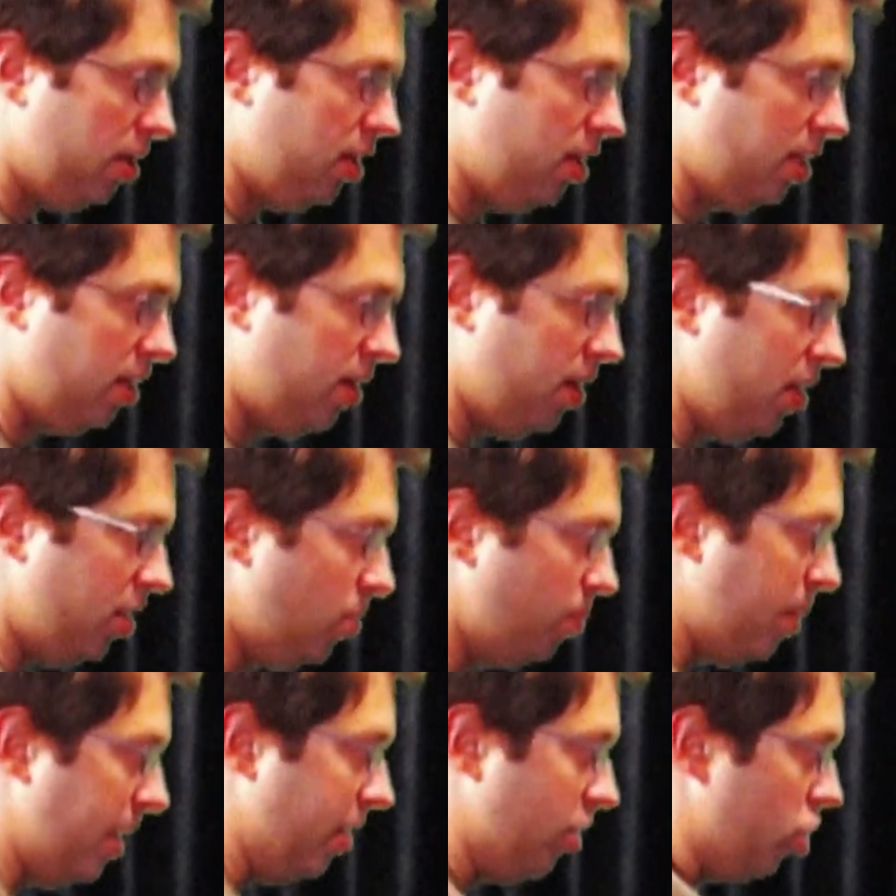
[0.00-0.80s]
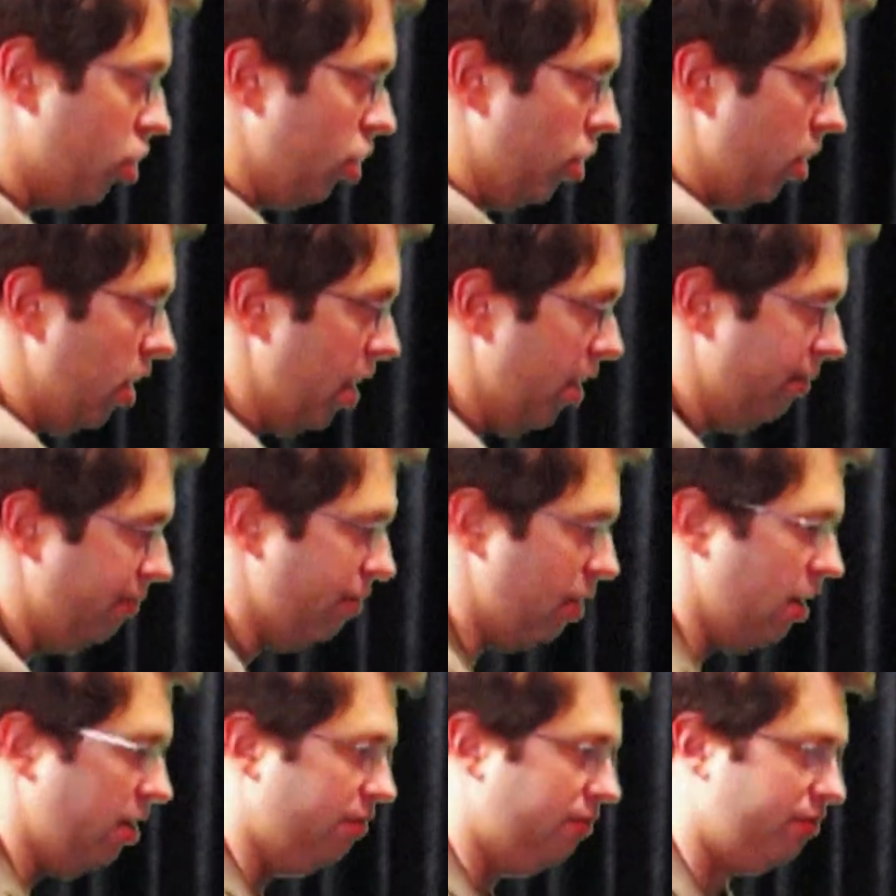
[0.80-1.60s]
this picture of
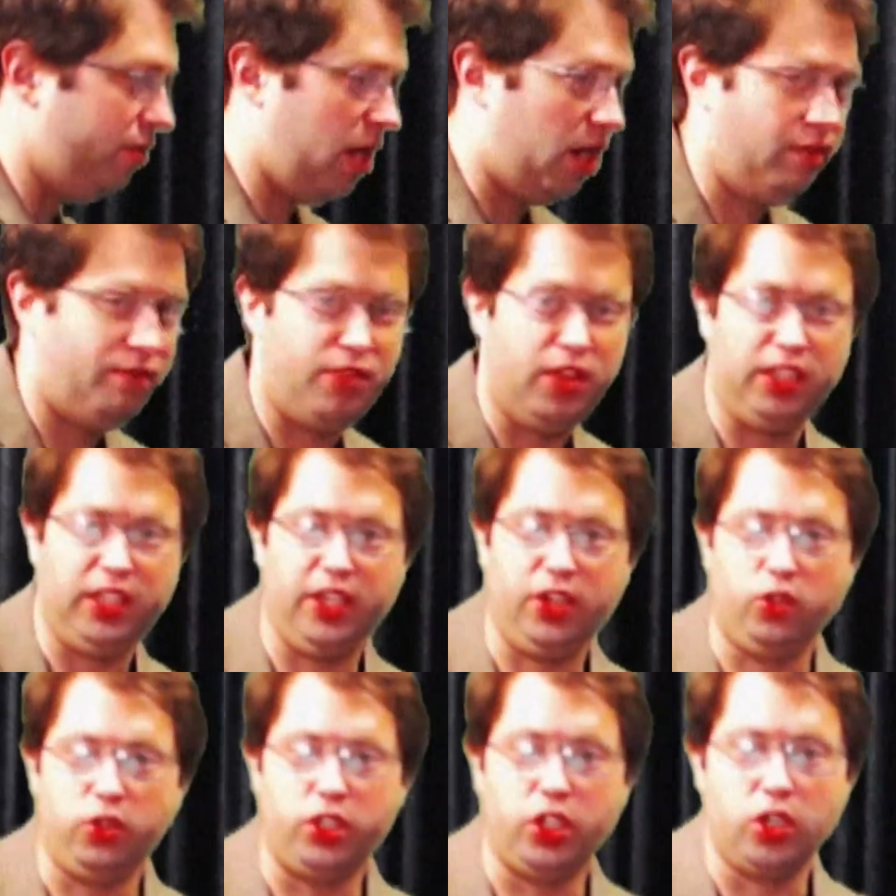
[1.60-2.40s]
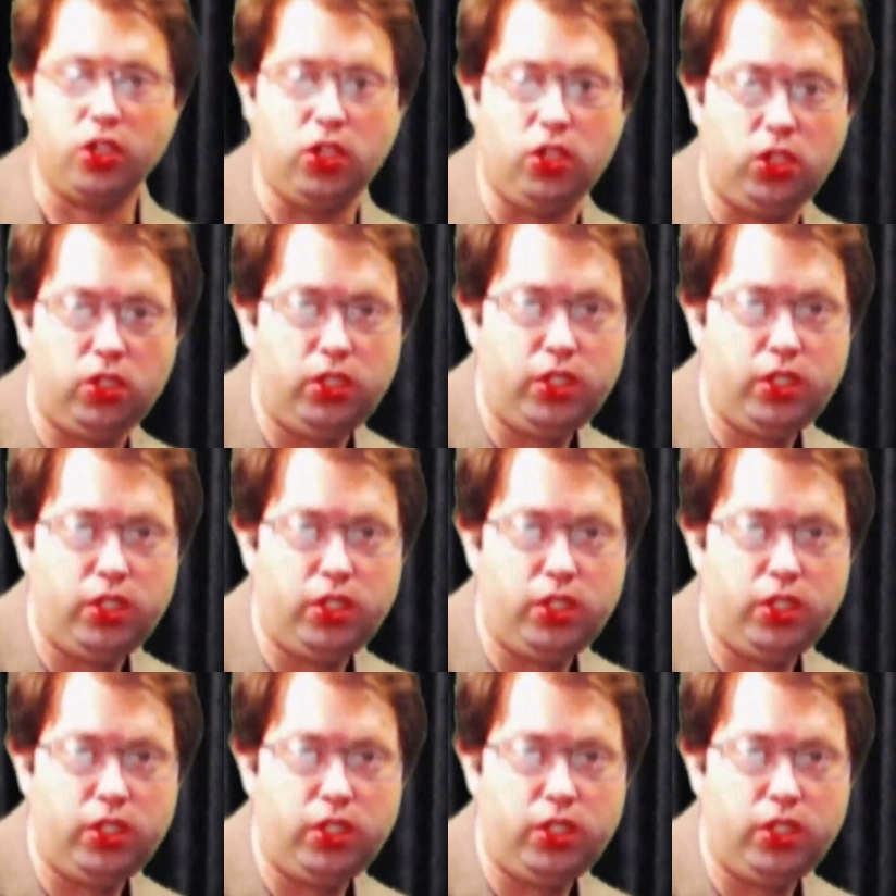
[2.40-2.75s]
of, of the little girl